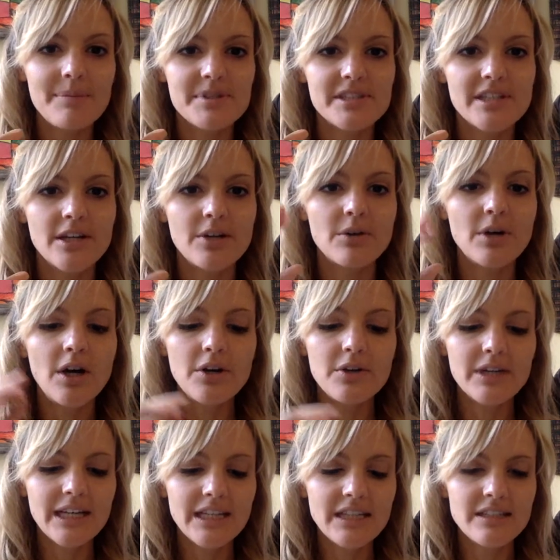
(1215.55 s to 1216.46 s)
So
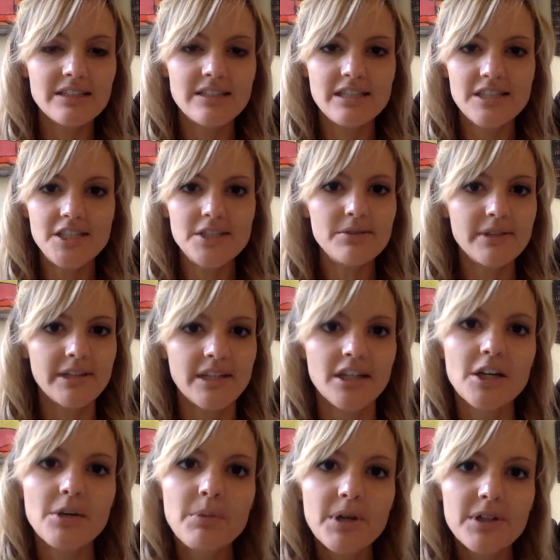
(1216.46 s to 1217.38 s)
did you
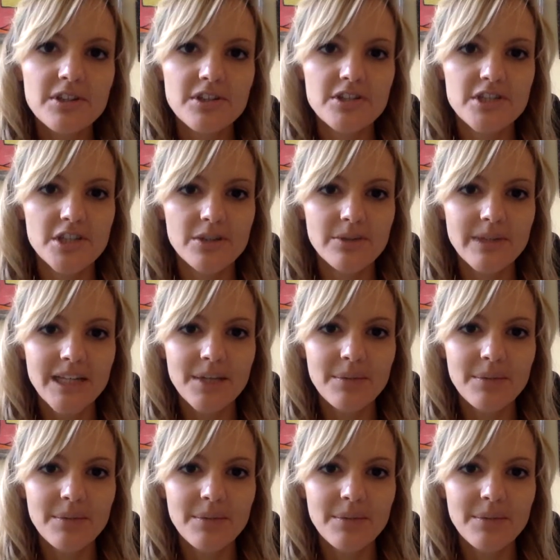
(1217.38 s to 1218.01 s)
hear what they're doing